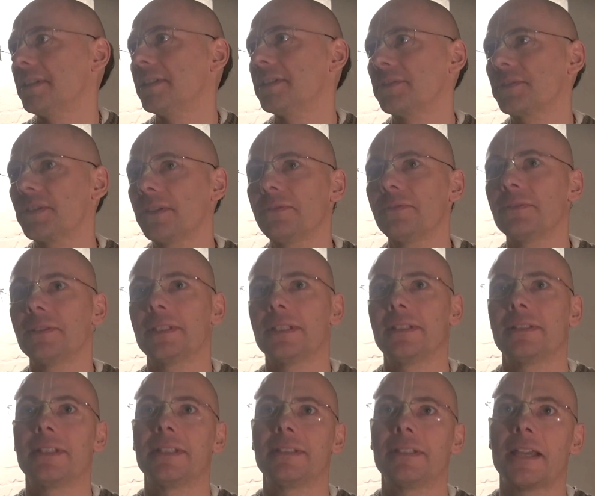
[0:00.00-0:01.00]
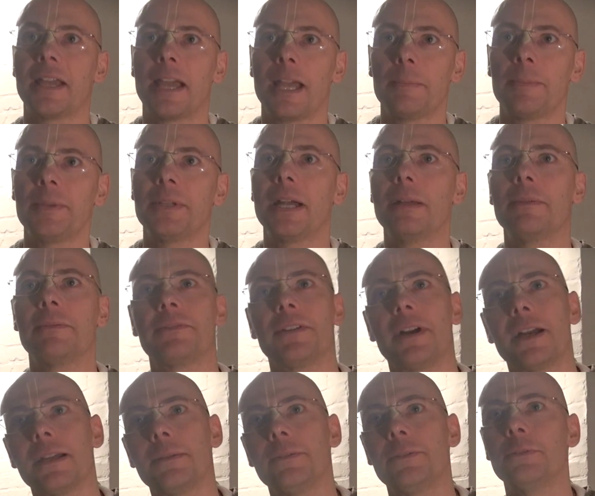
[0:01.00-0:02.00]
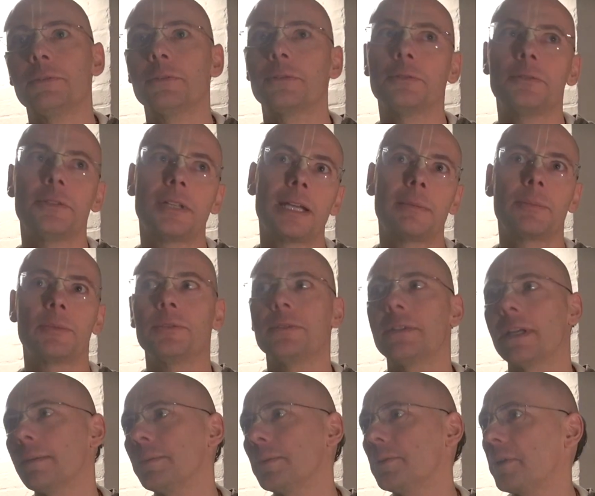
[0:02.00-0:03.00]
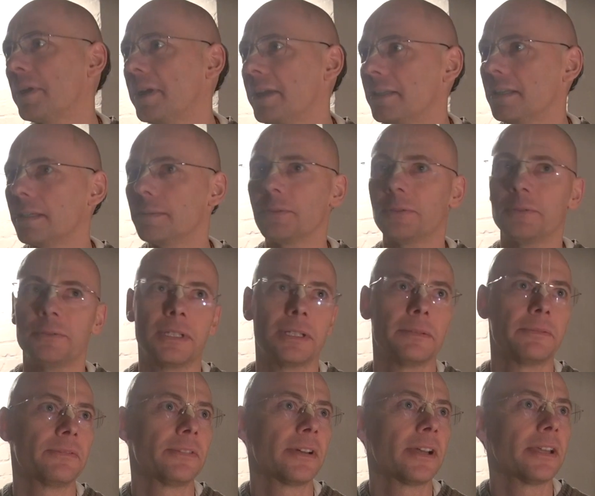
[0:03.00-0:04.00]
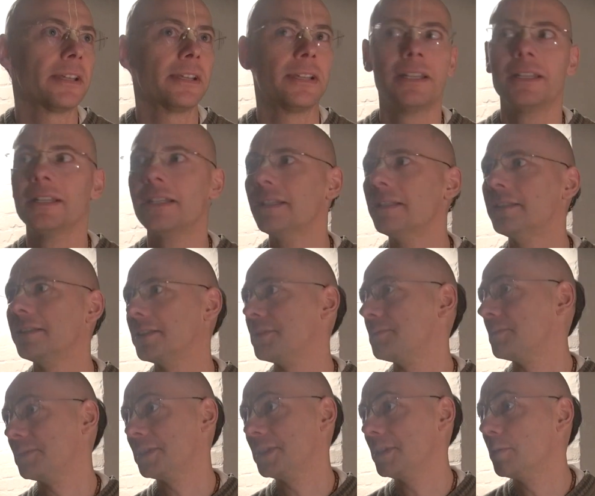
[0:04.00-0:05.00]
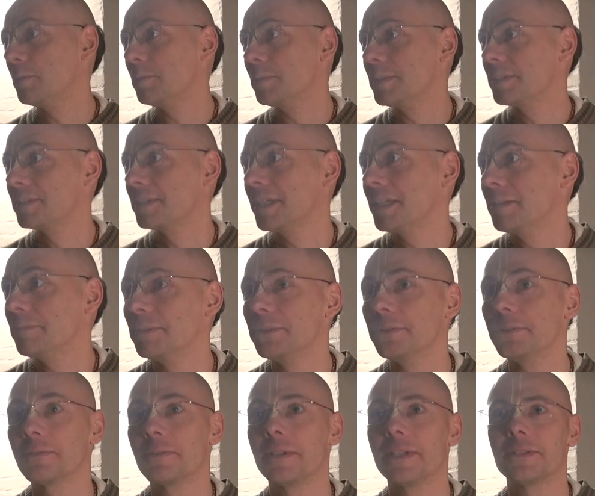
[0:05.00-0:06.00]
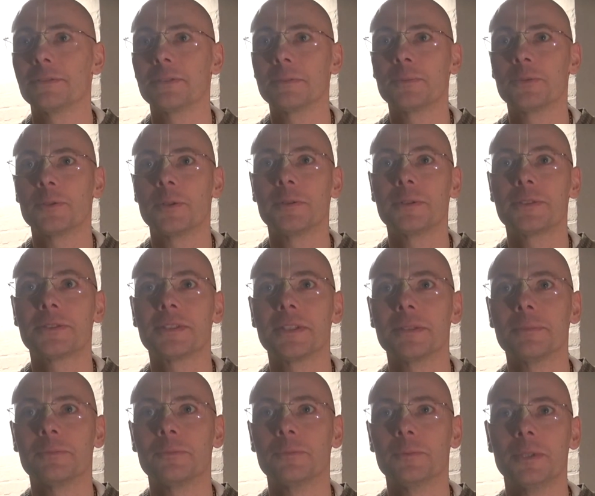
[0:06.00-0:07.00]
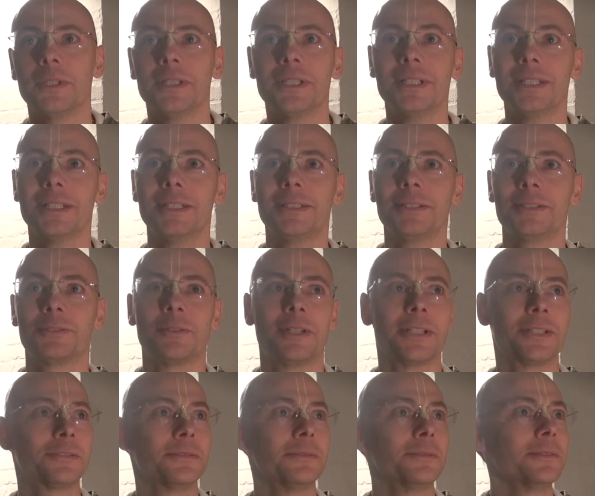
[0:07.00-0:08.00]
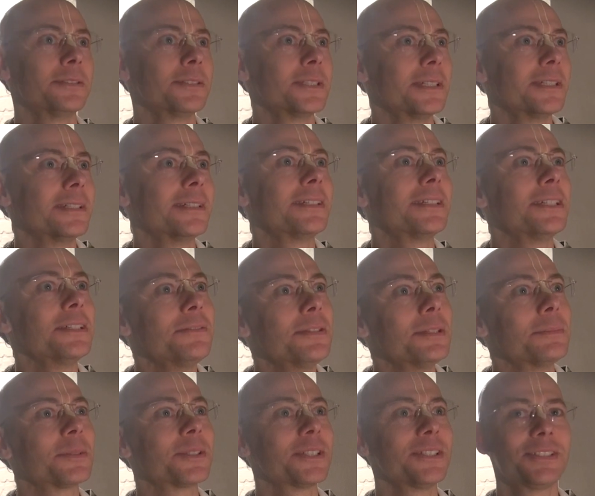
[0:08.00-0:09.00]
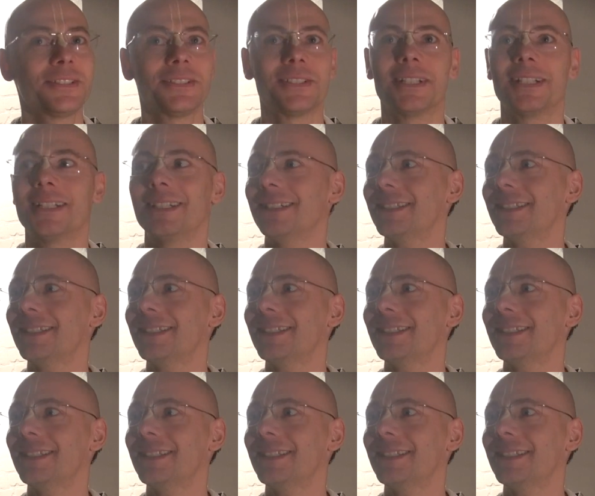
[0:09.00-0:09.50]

they're suffering, they think they're happy, I'm fine, you're good, I'm grand, I'm good, I'm fine. That's what they always say when you try to approach them, trying to give them Krishna.